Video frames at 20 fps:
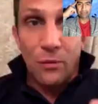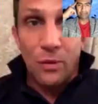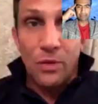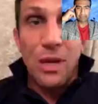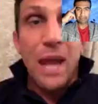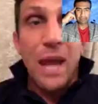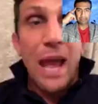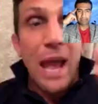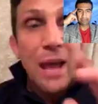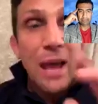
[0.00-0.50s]

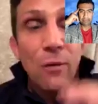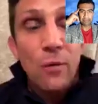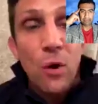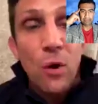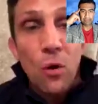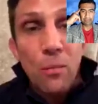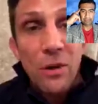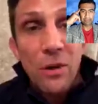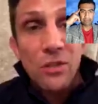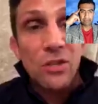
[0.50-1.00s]
It
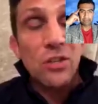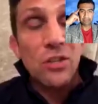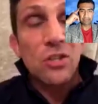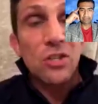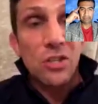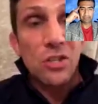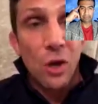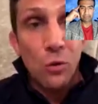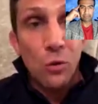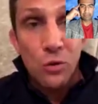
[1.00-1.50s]
almost
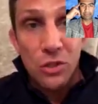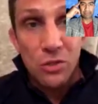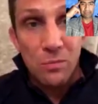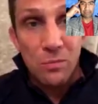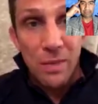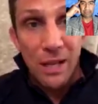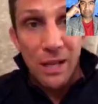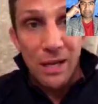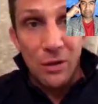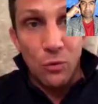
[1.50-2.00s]
insulted me
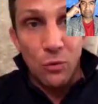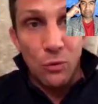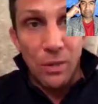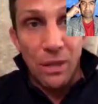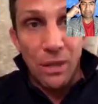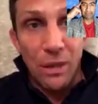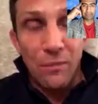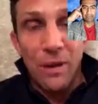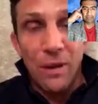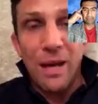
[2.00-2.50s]
a little bit.
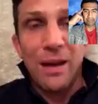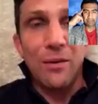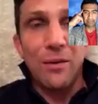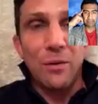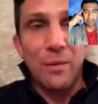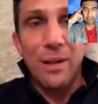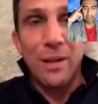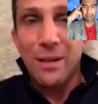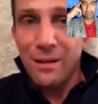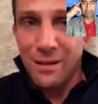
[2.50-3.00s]
I'm like, hang on a
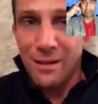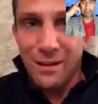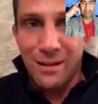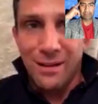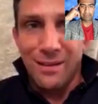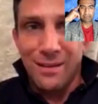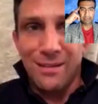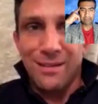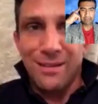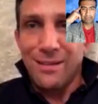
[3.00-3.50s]

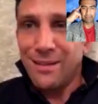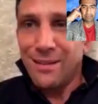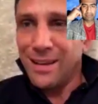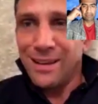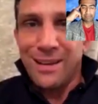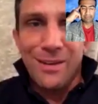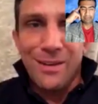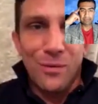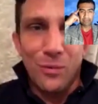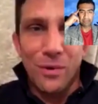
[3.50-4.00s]

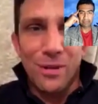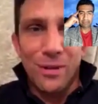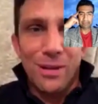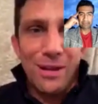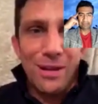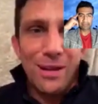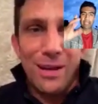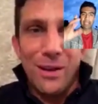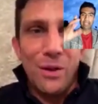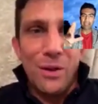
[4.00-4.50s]

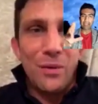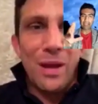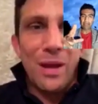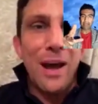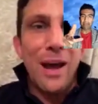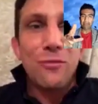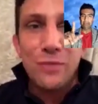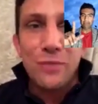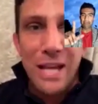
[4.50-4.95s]
minute. How dare you?